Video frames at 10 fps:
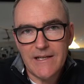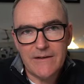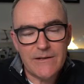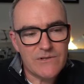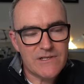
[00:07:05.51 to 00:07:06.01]

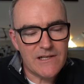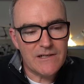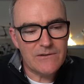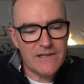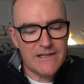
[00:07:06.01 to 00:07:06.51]
it was
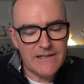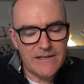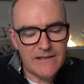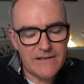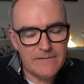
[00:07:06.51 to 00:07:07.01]
slowly
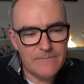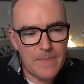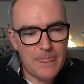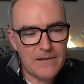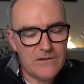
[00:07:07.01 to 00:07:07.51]

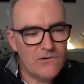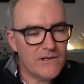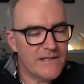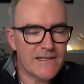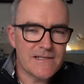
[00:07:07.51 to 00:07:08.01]

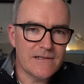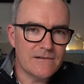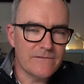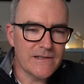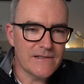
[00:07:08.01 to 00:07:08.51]
grinding
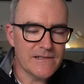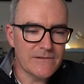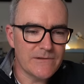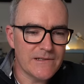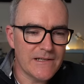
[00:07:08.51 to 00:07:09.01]
itself
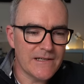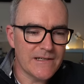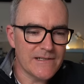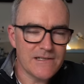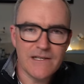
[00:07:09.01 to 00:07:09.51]
into
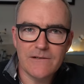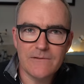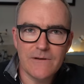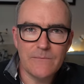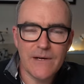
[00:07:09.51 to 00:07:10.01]
a slow
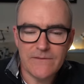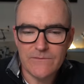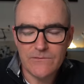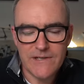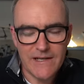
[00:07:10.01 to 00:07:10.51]
and
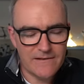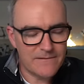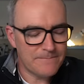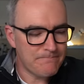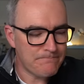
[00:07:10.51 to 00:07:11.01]
painful death.
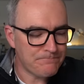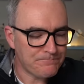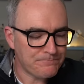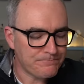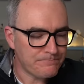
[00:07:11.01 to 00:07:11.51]

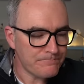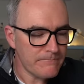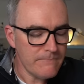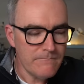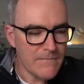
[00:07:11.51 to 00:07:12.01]

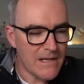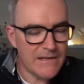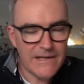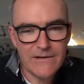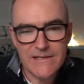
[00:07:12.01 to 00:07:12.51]

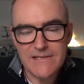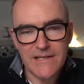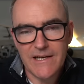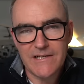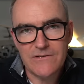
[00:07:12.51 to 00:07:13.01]
Now, as an
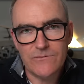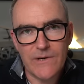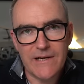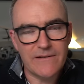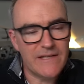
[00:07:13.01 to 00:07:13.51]
occasional
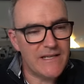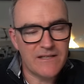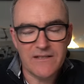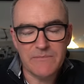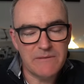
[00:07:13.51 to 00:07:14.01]
wearer, it
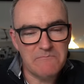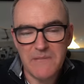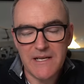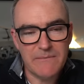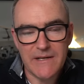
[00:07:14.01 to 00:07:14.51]
could have been
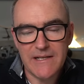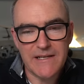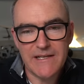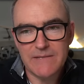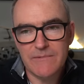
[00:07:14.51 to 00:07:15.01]
many, many
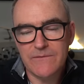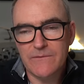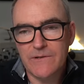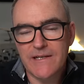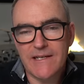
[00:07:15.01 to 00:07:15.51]
years
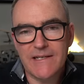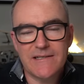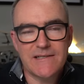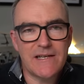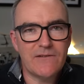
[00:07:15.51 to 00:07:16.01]
before it needed
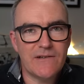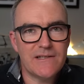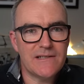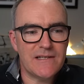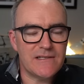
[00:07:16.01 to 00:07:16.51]

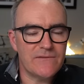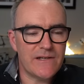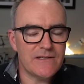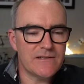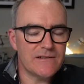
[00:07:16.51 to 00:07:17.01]
serious
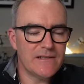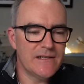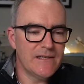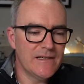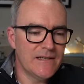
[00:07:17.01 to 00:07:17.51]
intervention.
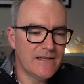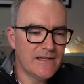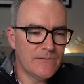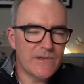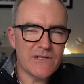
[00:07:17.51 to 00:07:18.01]

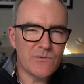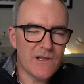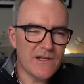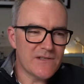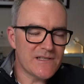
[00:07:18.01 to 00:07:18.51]
But it's one of
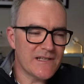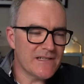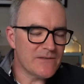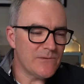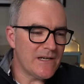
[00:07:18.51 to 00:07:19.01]
those
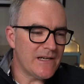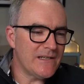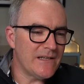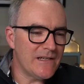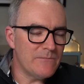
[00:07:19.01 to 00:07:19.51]
things where,
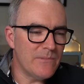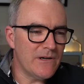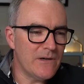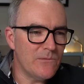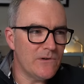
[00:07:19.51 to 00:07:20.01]
you
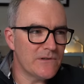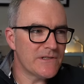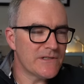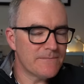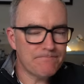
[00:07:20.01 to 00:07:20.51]
buy a
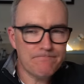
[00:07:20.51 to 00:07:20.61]
watch,